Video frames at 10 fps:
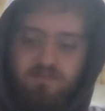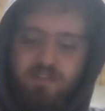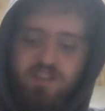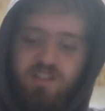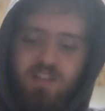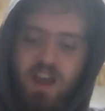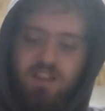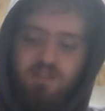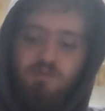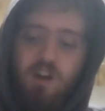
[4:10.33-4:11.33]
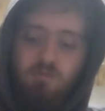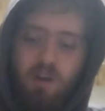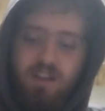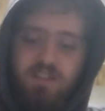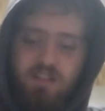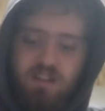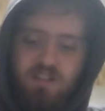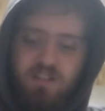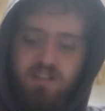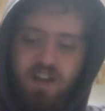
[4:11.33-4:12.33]
That's what I just said. You are wasting a
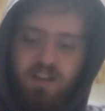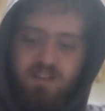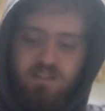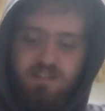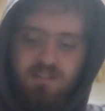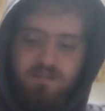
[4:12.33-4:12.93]
good egg.